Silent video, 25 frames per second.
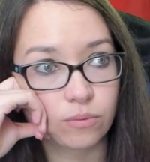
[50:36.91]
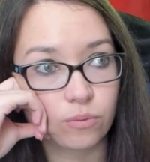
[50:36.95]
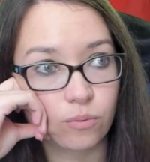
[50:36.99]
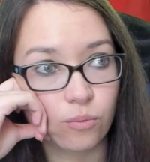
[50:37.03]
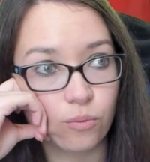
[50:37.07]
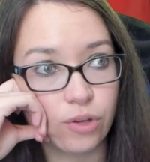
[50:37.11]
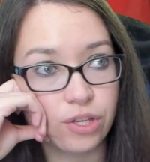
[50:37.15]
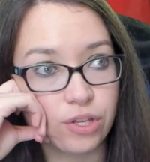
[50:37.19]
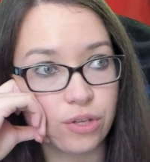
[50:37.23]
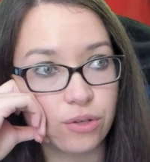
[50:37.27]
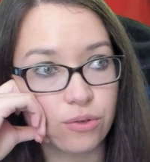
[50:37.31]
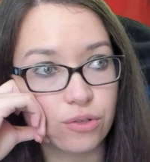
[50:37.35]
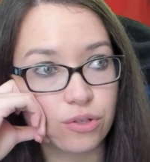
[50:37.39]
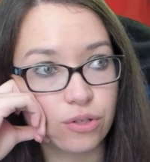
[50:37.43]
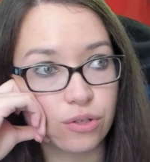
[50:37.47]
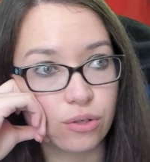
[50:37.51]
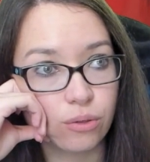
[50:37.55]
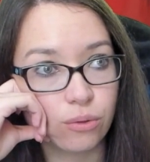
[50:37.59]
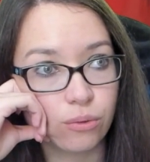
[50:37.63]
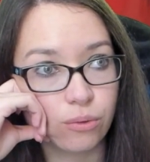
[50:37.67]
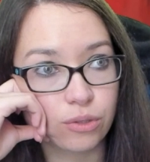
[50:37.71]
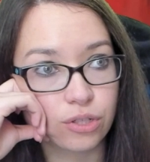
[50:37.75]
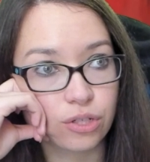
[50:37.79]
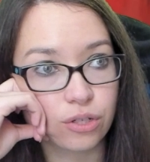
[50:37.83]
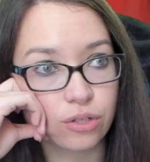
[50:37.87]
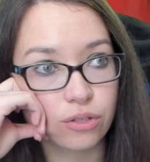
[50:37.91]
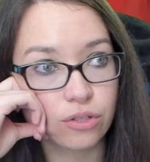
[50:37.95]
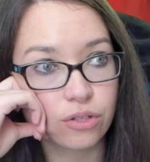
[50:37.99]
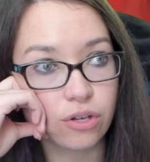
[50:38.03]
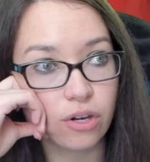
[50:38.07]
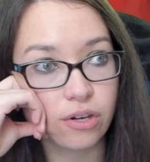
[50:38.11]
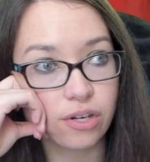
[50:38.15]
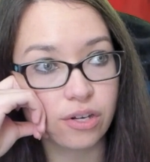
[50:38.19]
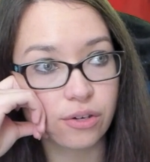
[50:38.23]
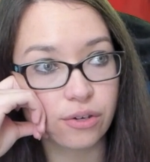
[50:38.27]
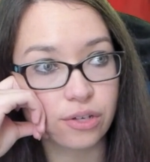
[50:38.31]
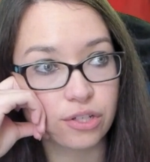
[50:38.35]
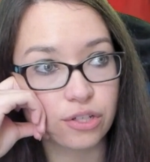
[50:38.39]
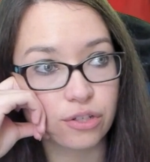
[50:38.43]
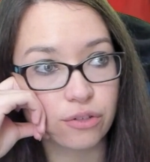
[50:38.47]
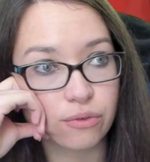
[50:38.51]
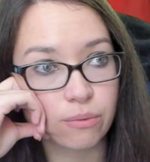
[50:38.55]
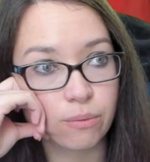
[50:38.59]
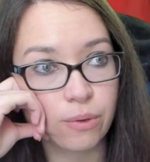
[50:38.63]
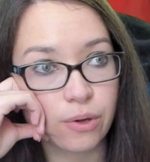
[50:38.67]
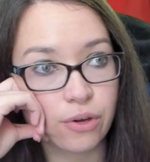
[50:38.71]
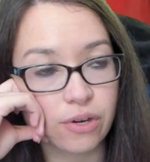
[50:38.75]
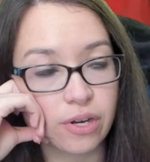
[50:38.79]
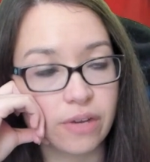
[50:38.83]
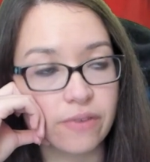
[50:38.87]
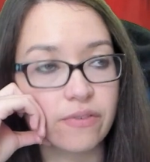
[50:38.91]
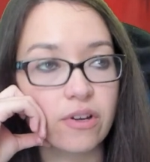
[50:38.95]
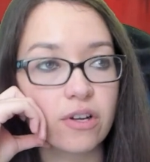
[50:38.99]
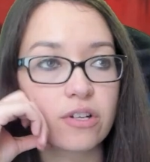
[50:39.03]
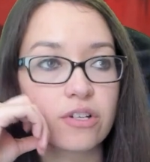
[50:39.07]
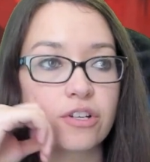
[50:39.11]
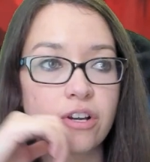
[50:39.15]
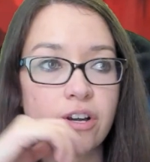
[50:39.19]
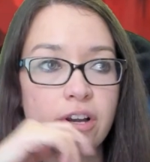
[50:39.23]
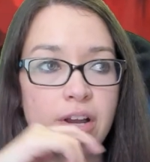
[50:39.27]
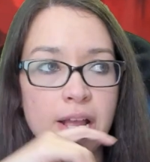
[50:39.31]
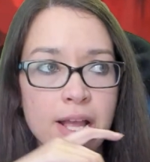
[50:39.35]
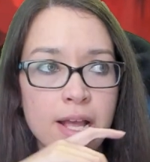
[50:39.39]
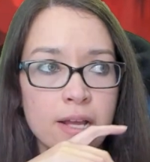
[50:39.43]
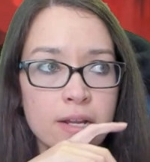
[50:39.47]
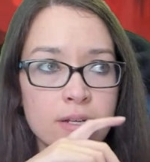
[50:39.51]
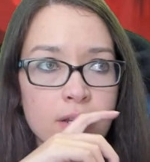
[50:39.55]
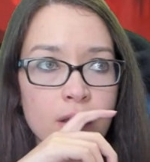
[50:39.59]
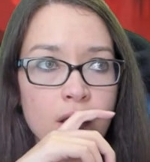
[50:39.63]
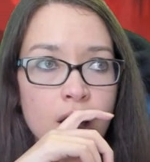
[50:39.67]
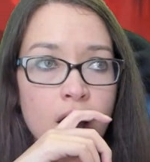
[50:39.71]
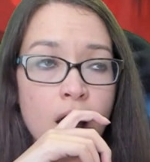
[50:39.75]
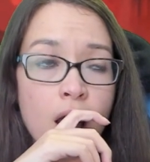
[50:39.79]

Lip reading: When you do, return target creature from your graveyard to your hand.